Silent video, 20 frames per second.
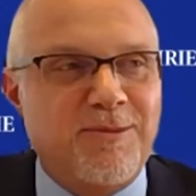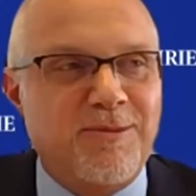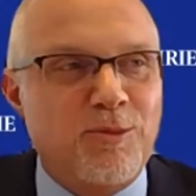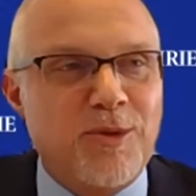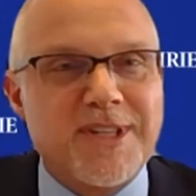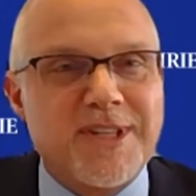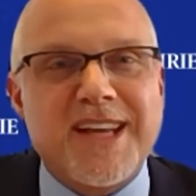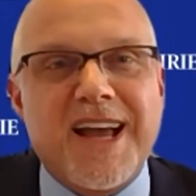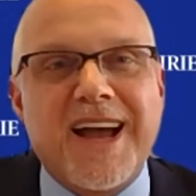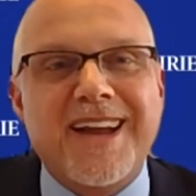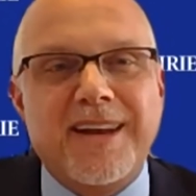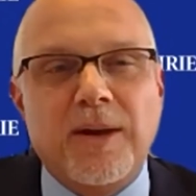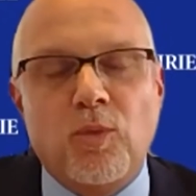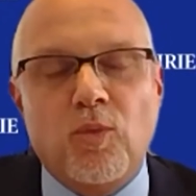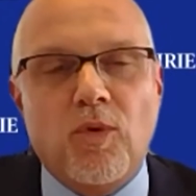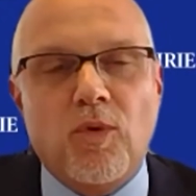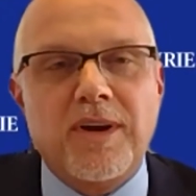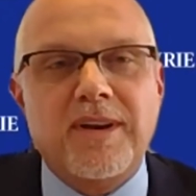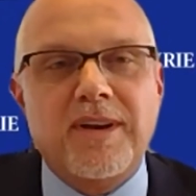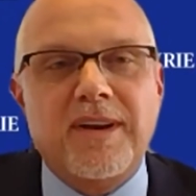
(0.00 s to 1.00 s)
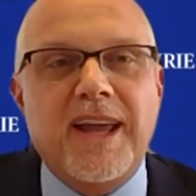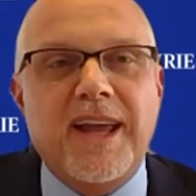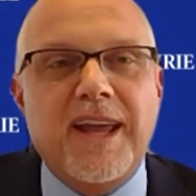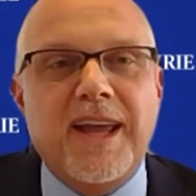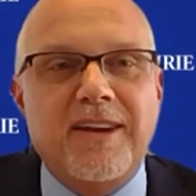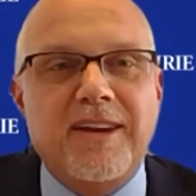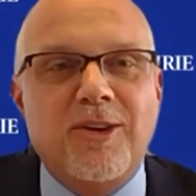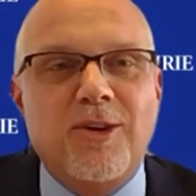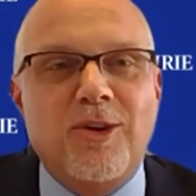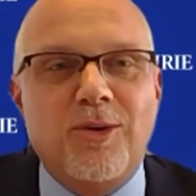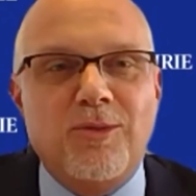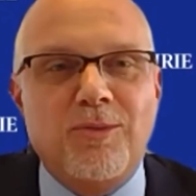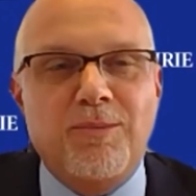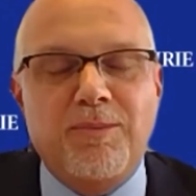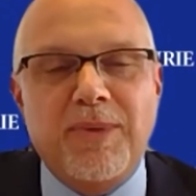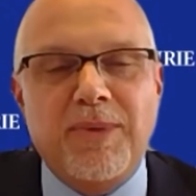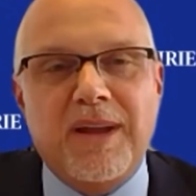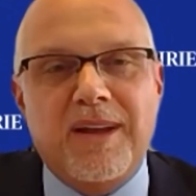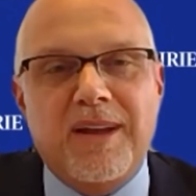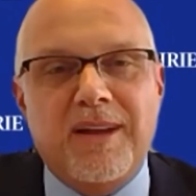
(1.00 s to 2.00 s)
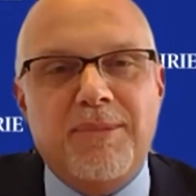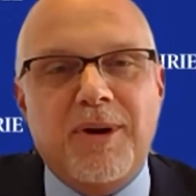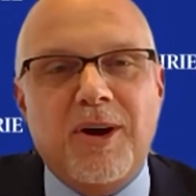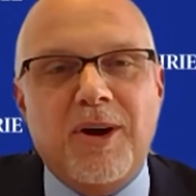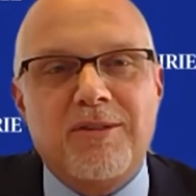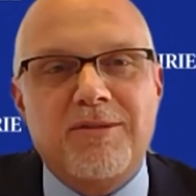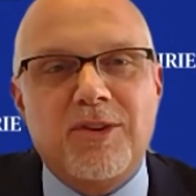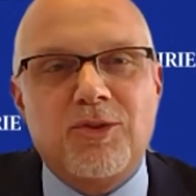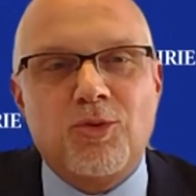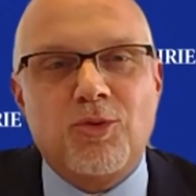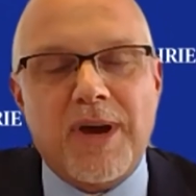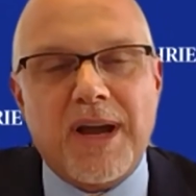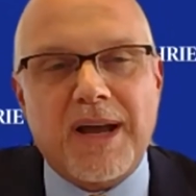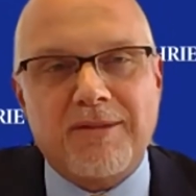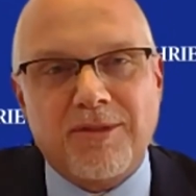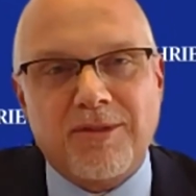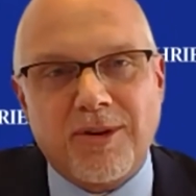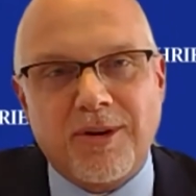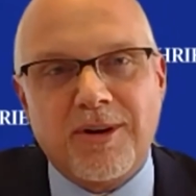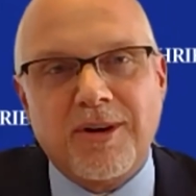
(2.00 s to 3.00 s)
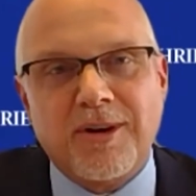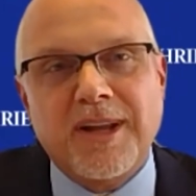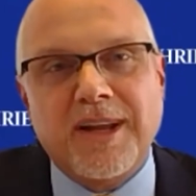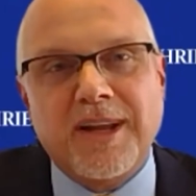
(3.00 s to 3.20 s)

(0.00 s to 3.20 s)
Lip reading: resign in one day to go be a part of a traveler